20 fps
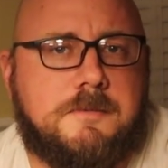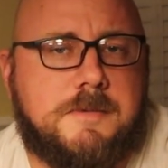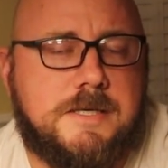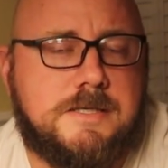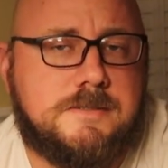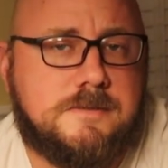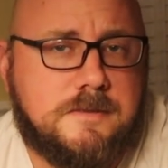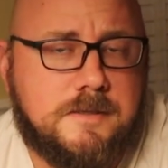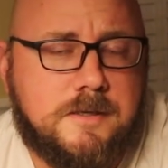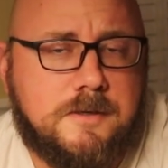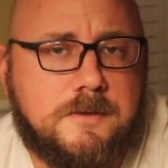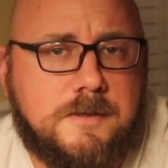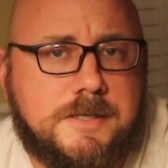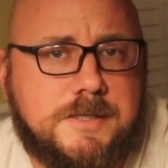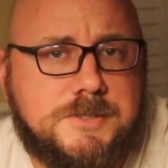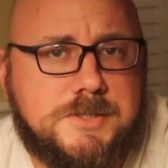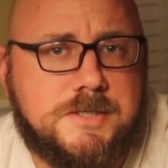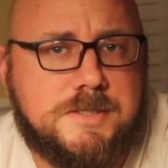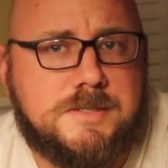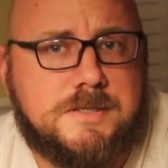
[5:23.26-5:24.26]
It's
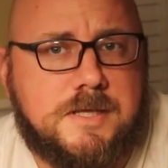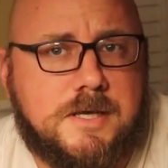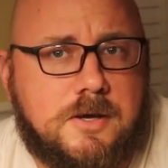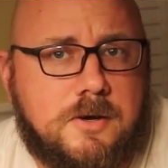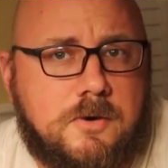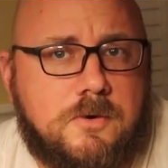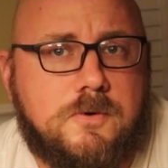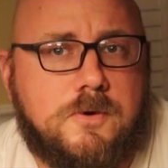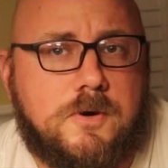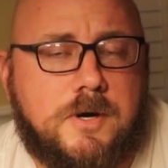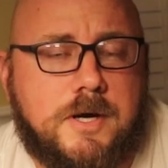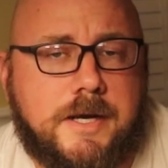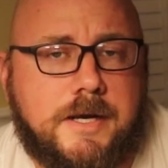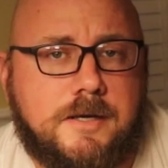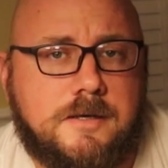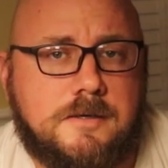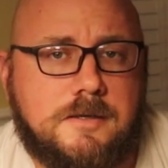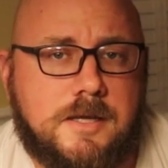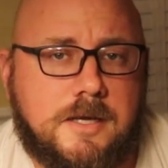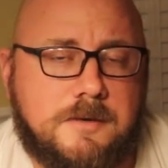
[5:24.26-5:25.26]
literally just the whole
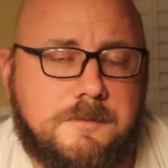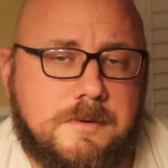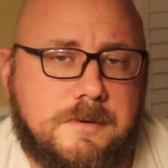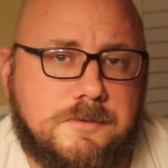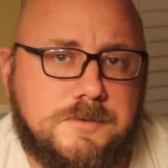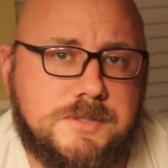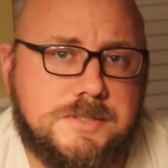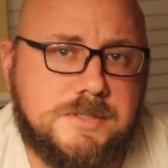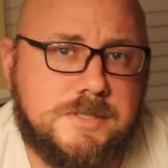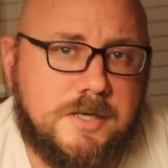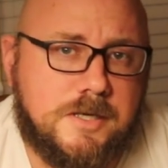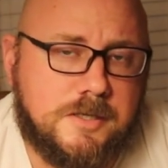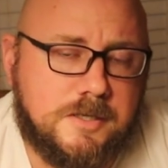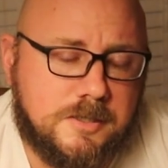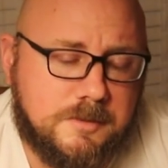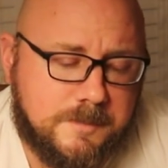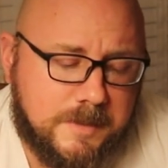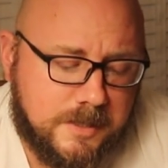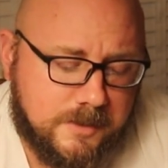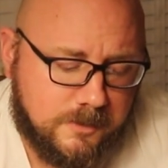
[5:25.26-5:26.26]
grain, like we were just
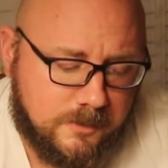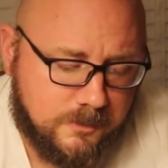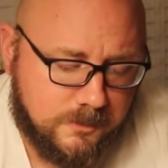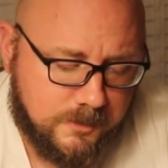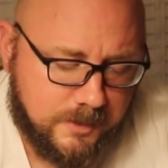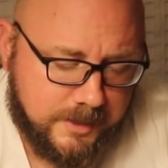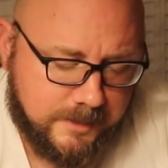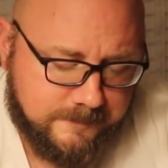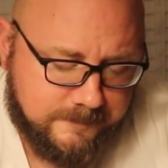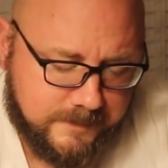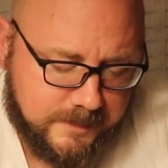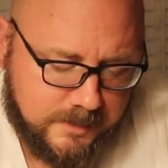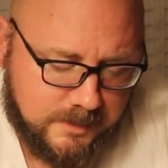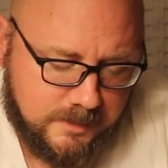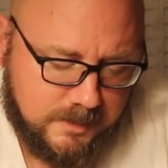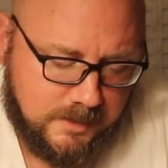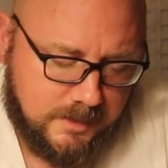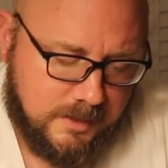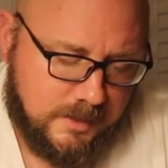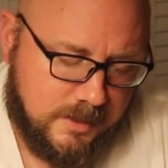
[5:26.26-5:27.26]
talking about, the whole grain
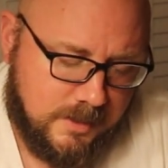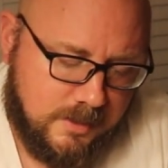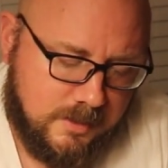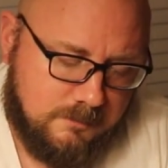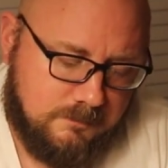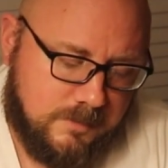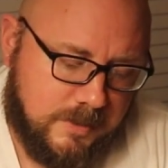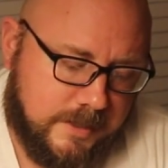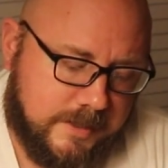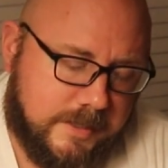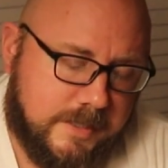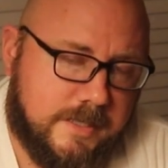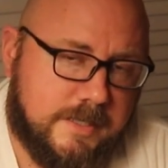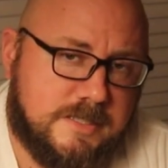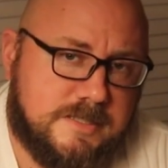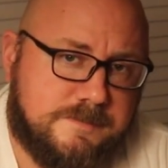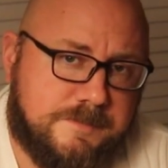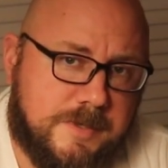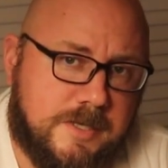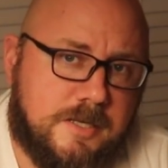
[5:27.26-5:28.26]
feed, but
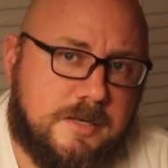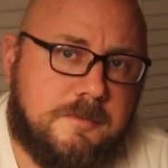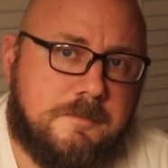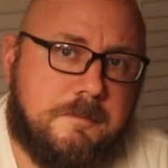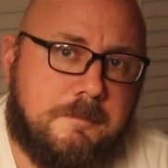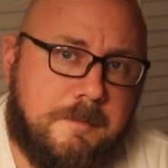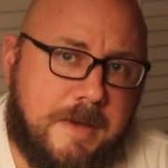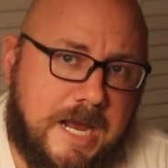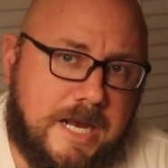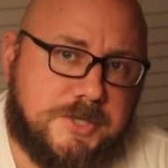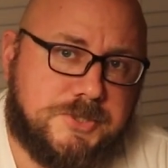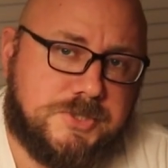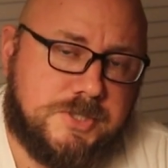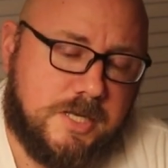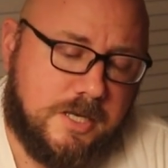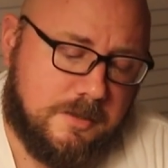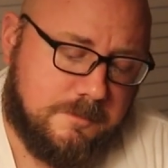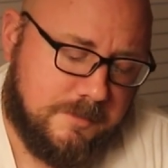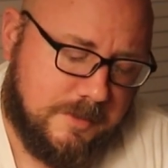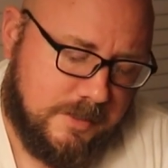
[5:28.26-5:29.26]
it's been
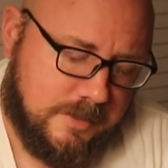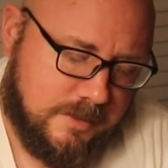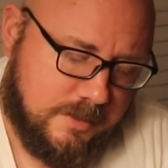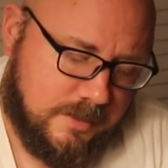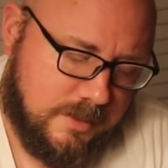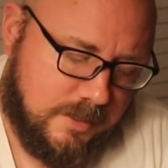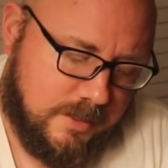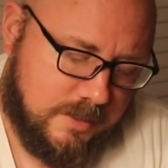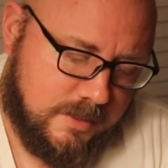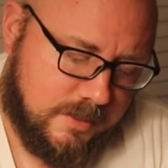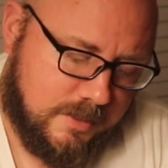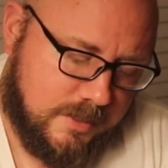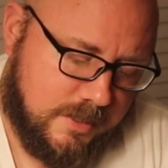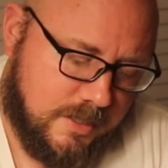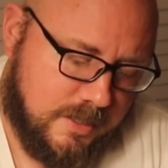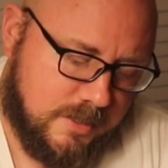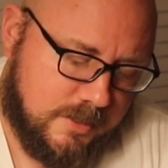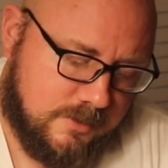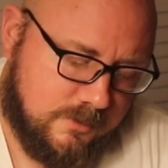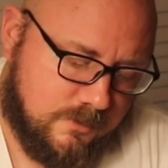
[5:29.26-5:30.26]
mashed up,
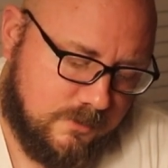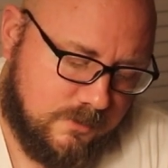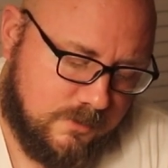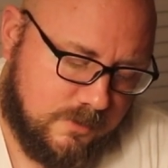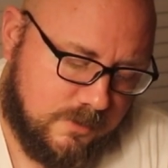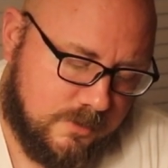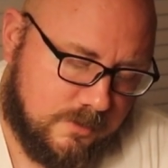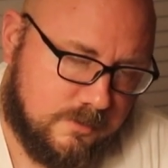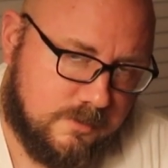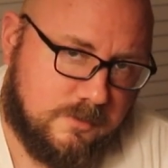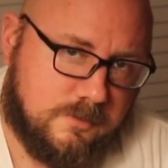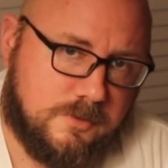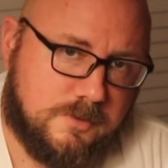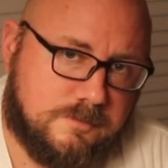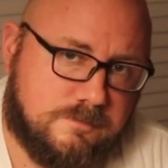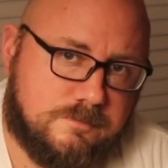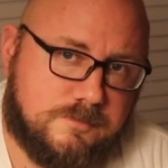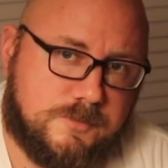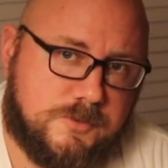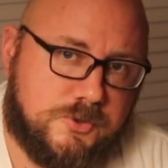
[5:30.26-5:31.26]
cut
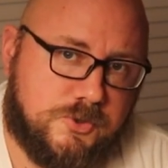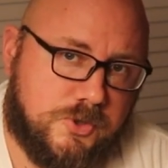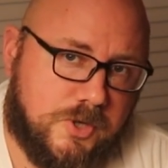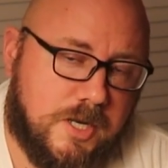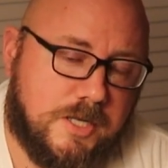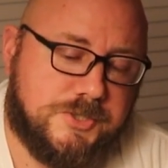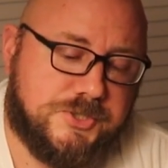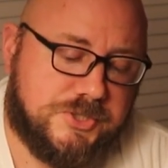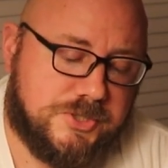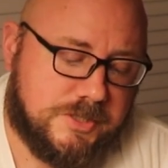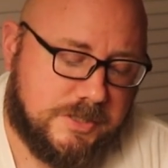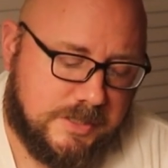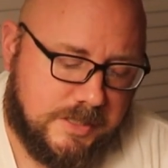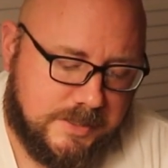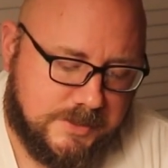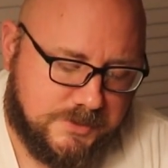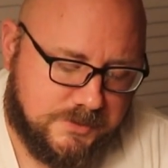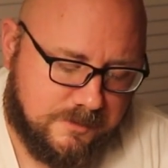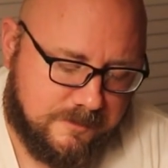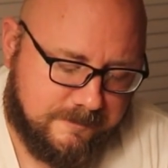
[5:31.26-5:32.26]
or crushed
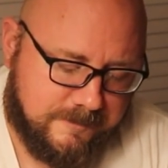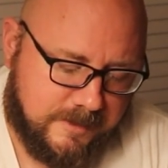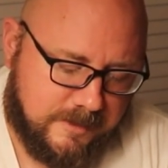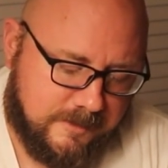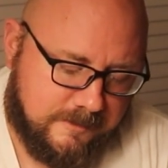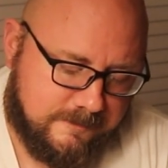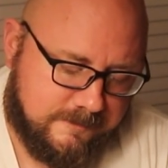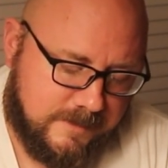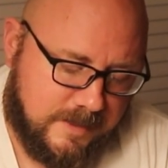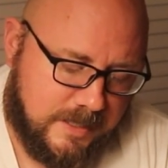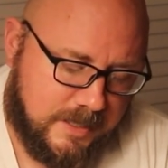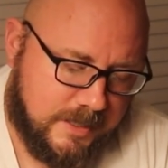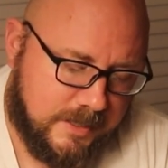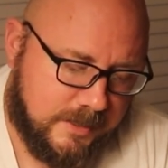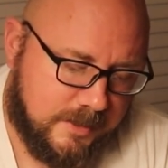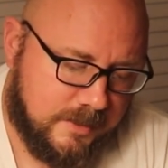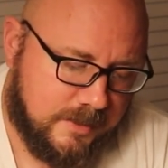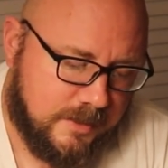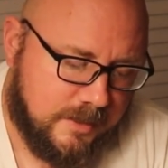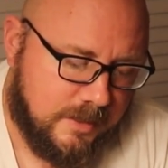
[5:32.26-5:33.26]
into a very
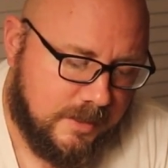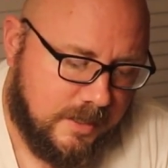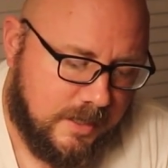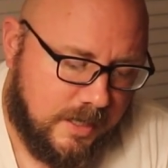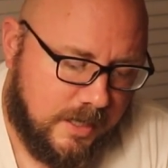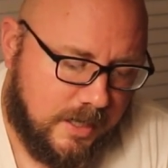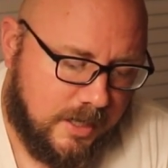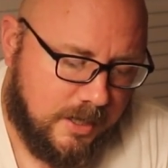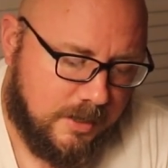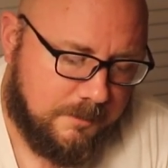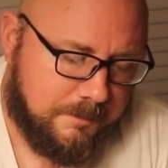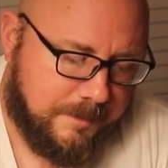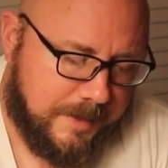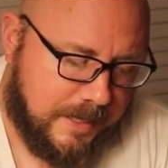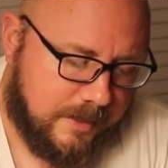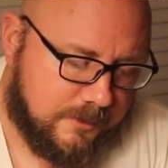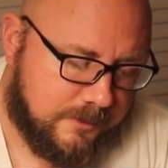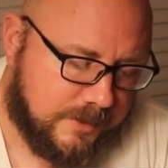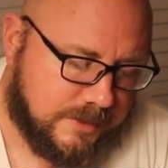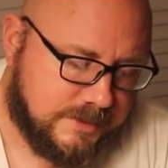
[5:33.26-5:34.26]
fine
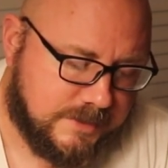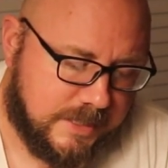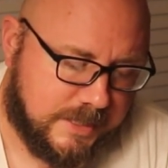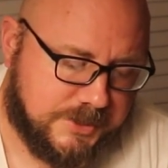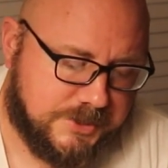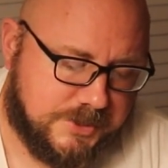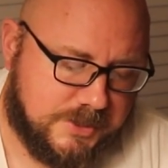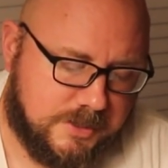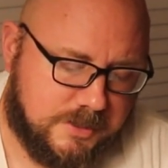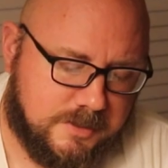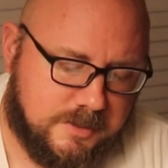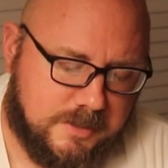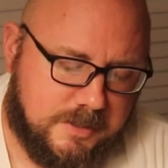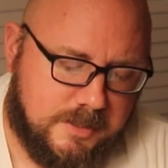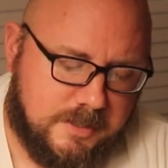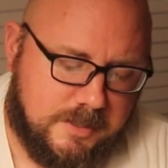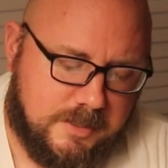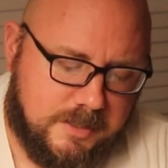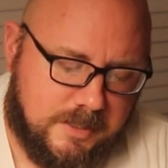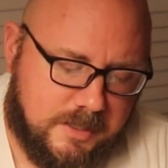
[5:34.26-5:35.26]
powdery texture,
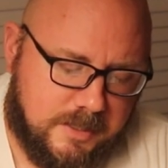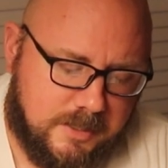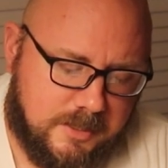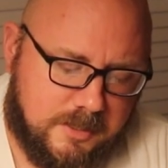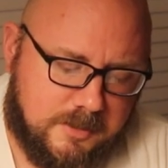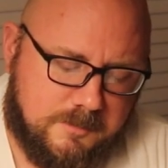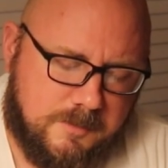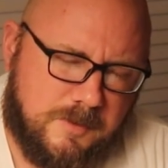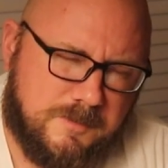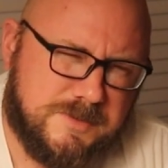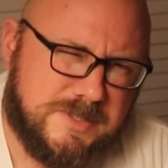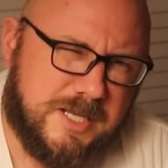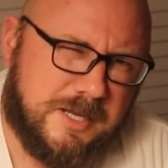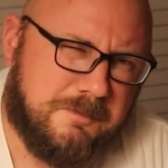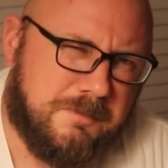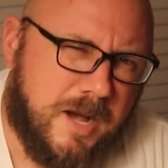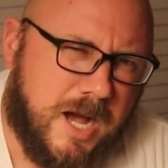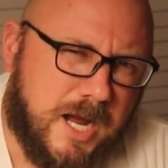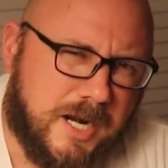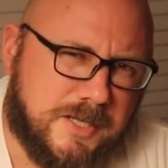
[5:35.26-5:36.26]
almost
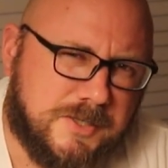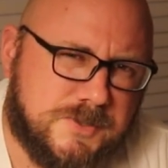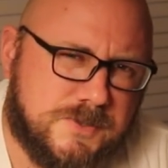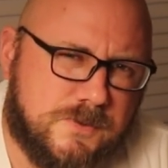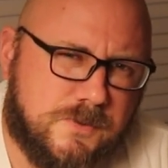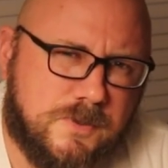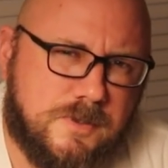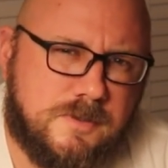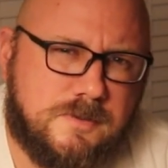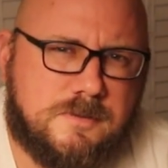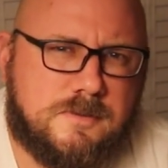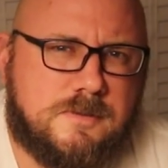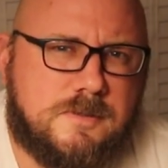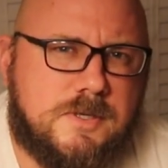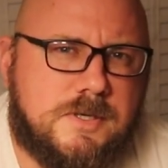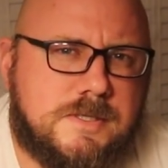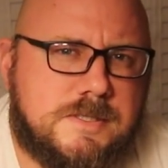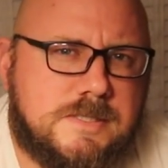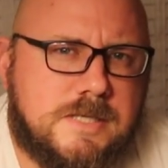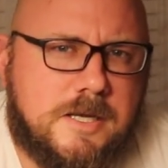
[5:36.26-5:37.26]
like potting soil,
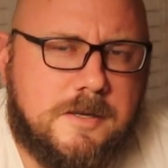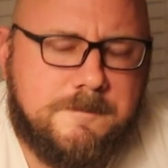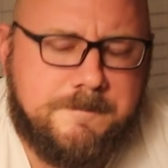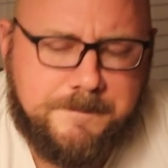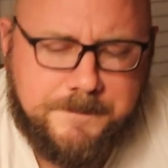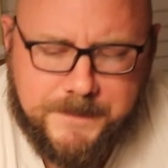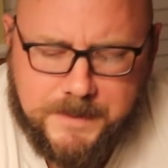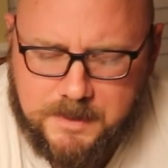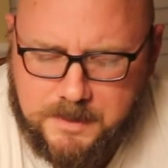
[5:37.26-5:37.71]
you could say.